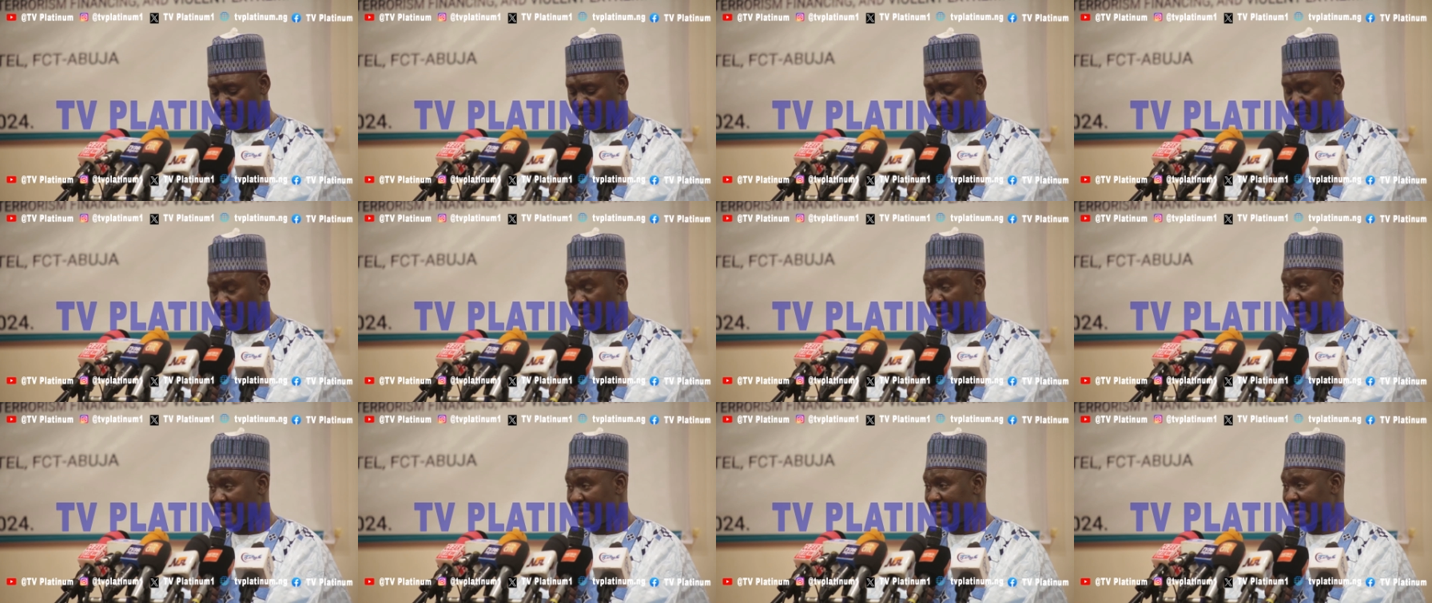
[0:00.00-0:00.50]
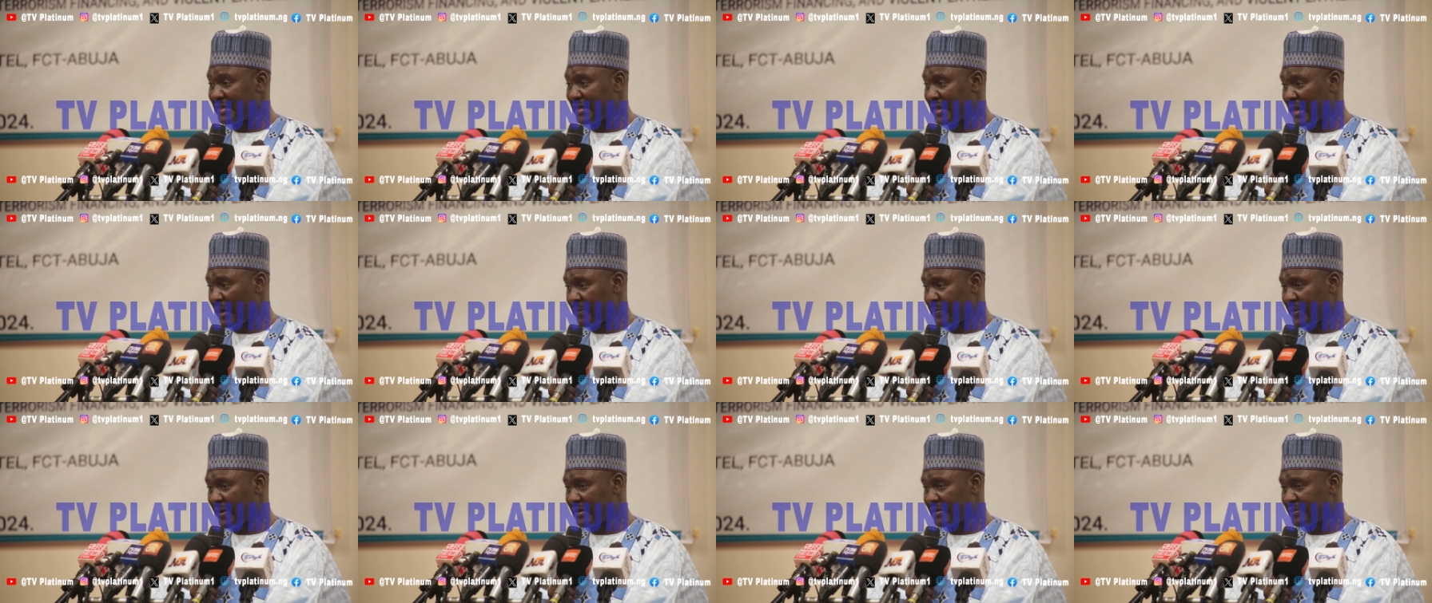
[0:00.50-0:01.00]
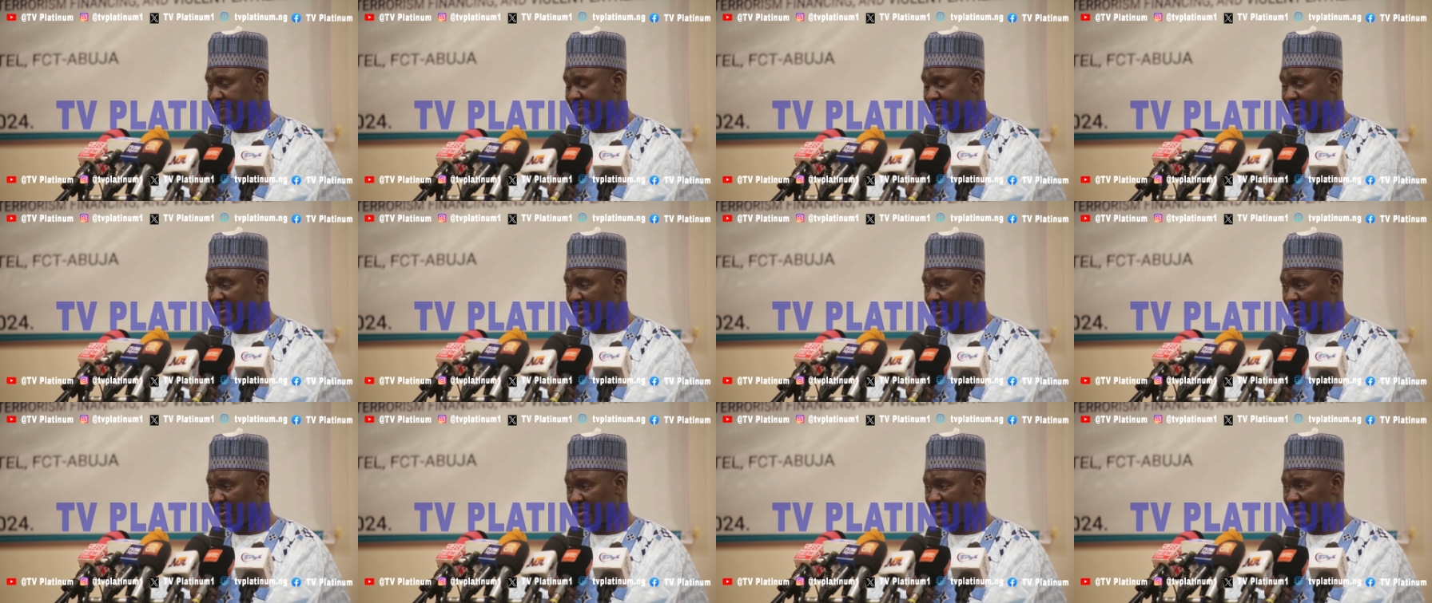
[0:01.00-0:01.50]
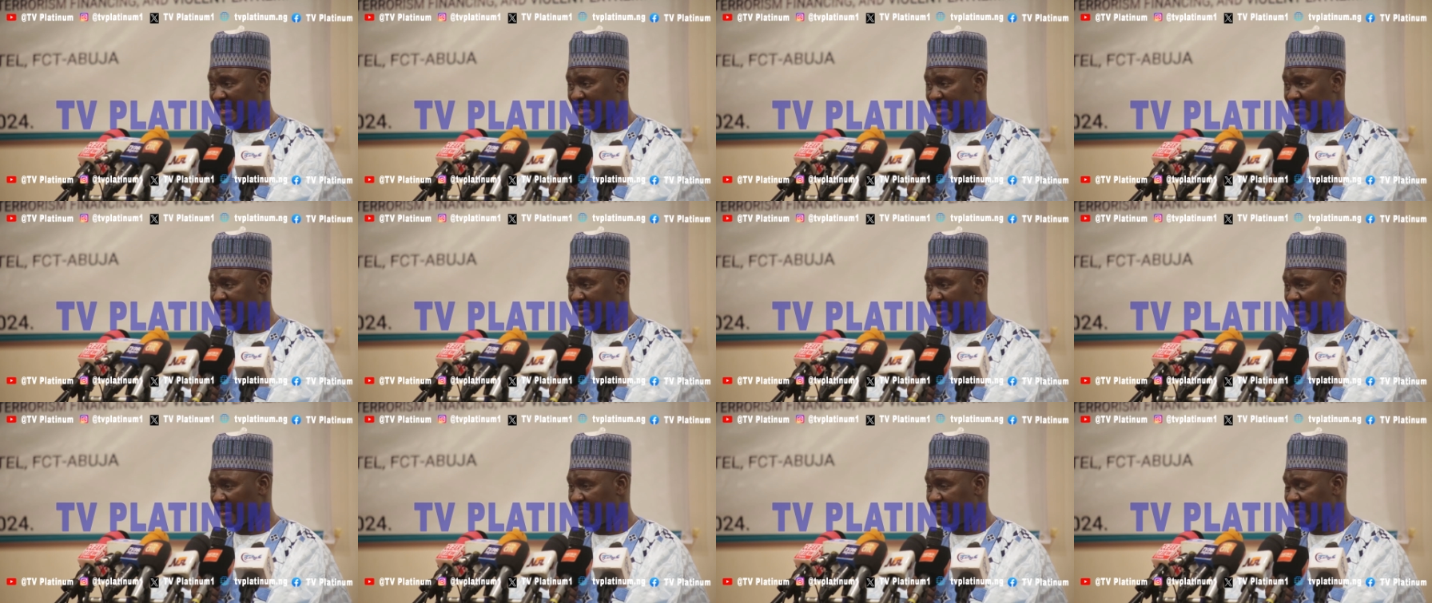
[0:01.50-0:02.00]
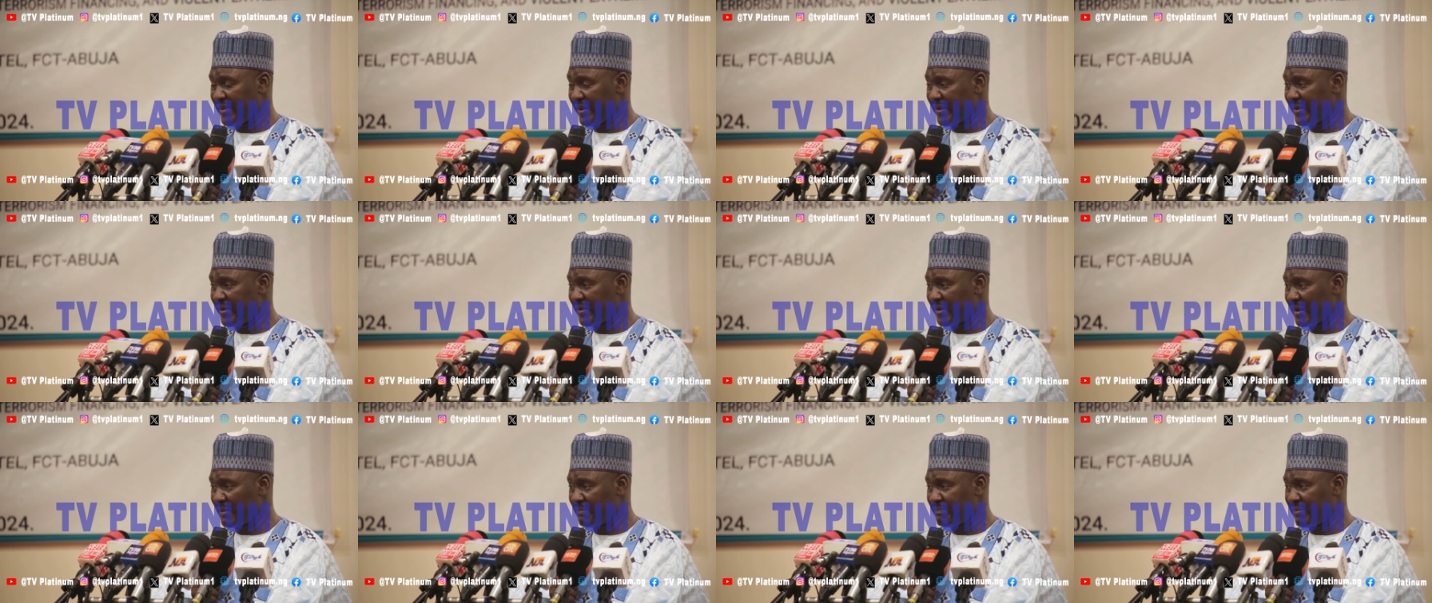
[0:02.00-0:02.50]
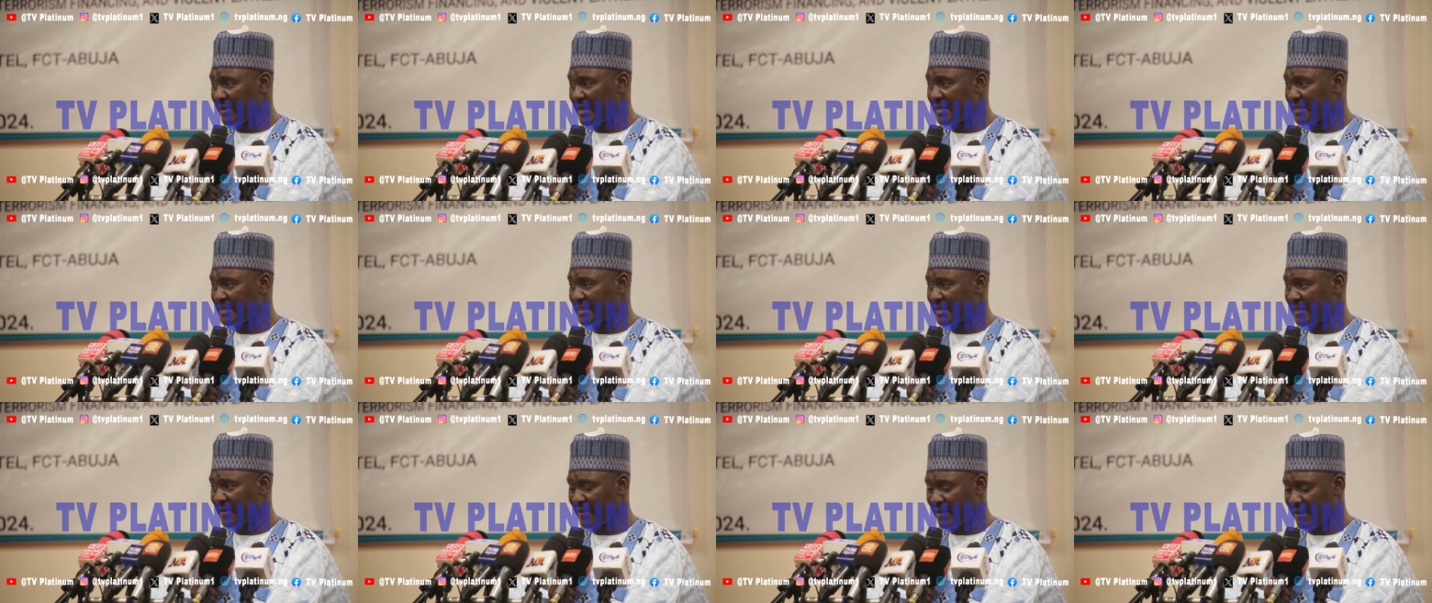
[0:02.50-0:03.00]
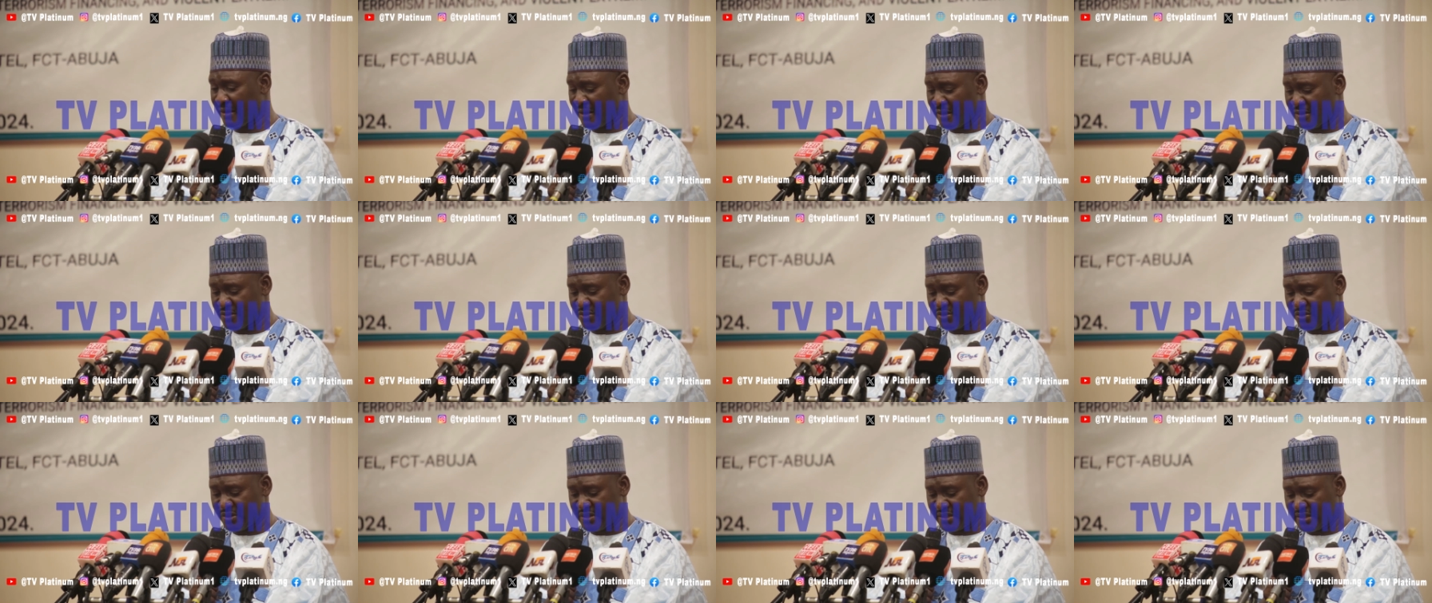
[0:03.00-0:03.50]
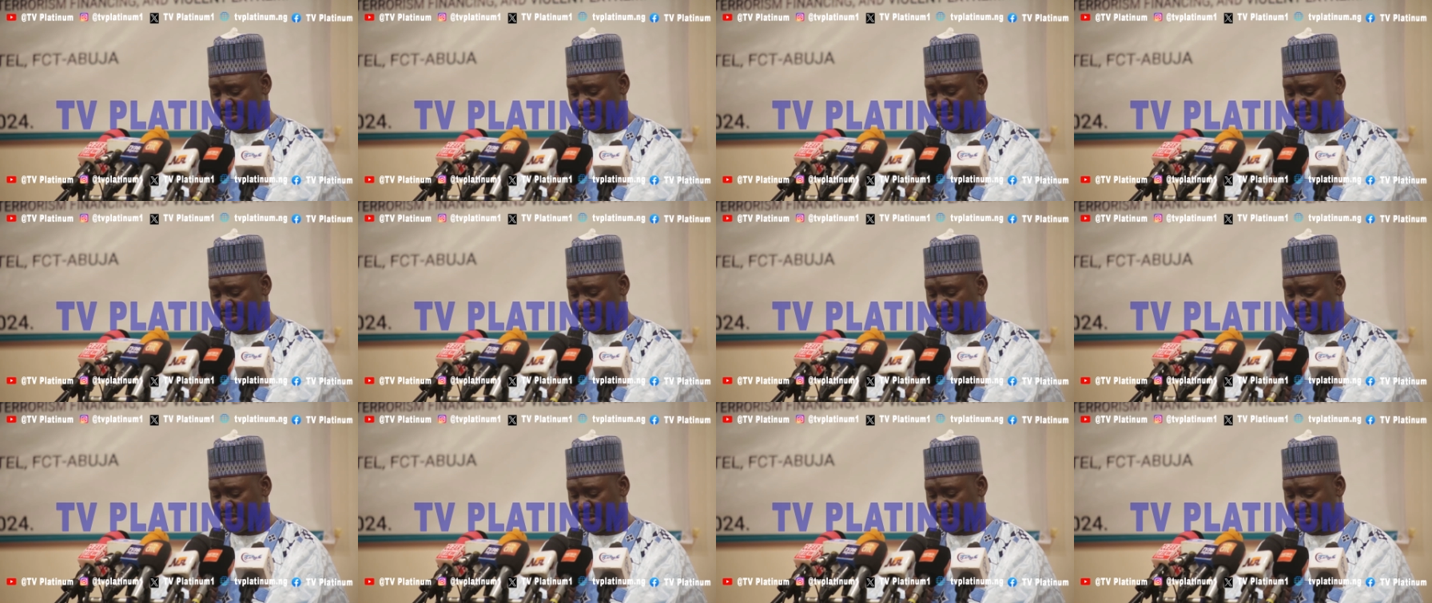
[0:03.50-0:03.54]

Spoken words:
for kidnapping, which has become very rampant in our country,